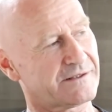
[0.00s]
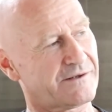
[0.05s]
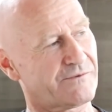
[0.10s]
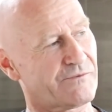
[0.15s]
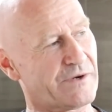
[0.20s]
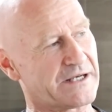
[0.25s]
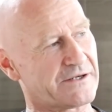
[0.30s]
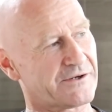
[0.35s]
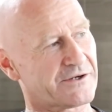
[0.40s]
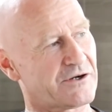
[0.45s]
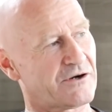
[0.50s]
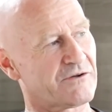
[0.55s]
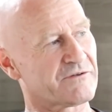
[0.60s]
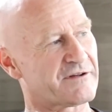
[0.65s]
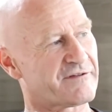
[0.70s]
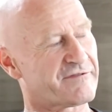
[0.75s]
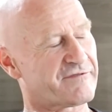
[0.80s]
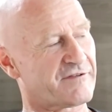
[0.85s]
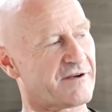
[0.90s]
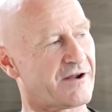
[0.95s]
I went, I got
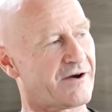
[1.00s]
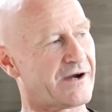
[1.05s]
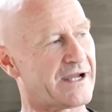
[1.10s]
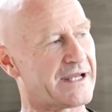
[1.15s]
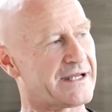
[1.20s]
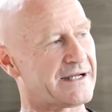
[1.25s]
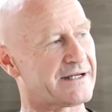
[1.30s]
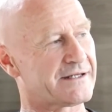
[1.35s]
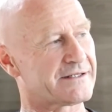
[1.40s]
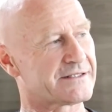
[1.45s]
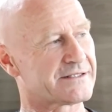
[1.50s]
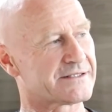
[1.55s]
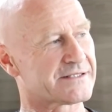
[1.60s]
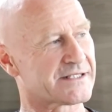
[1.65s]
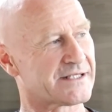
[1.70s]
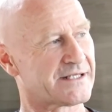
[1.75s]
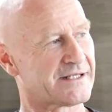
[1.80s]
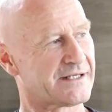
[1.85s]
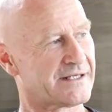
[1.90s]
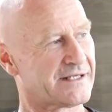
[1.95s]
on the flight,
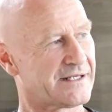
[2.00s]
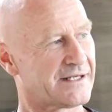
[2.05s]
and